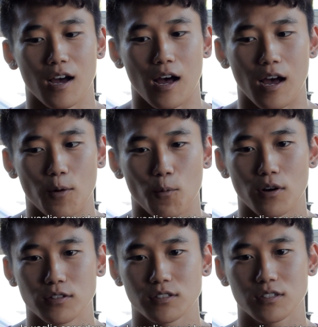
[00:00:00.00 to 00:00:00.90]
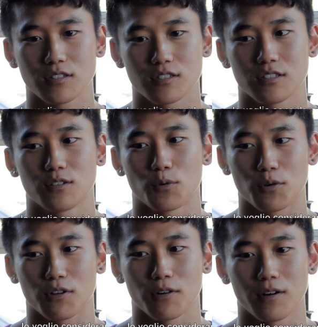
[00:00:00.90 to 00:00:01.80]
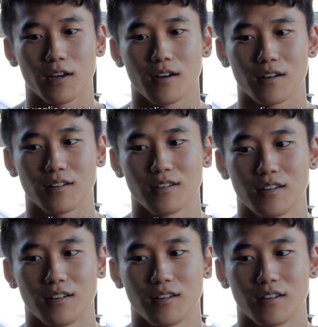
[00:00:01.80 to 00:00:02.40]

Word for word: I want to consider North Korea